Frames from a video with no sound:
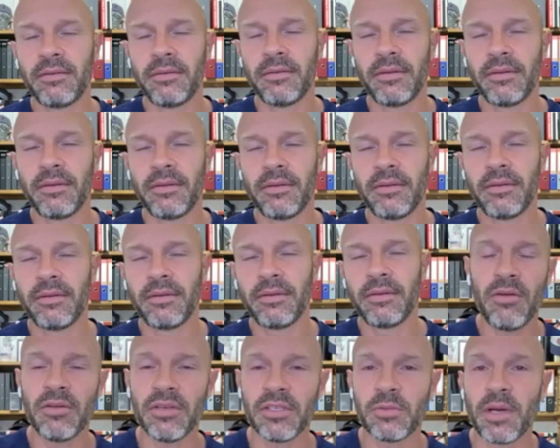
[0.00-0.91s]
the Leeds
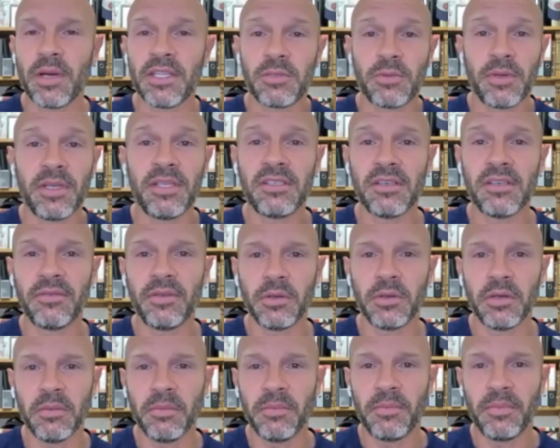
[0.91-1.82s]
owners went to interview
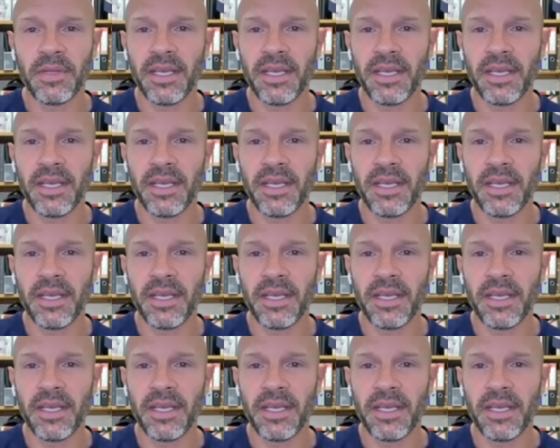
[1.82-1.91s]
him,